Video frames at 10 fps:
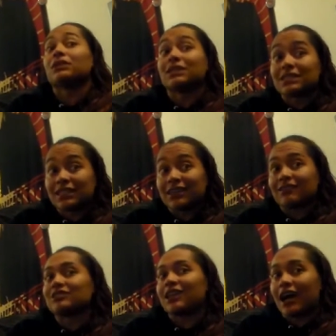plenty
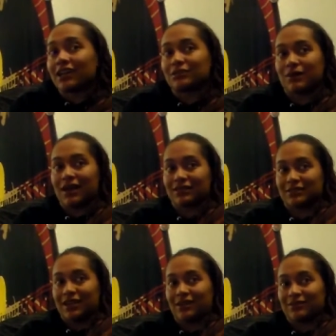of trash bags
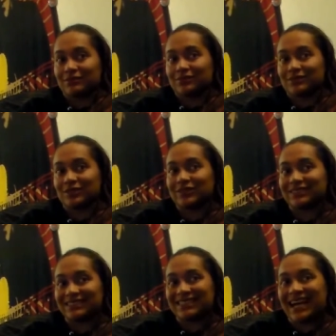now. So
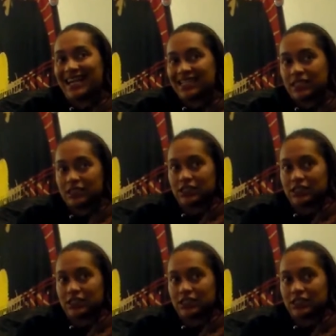it's not an excuse.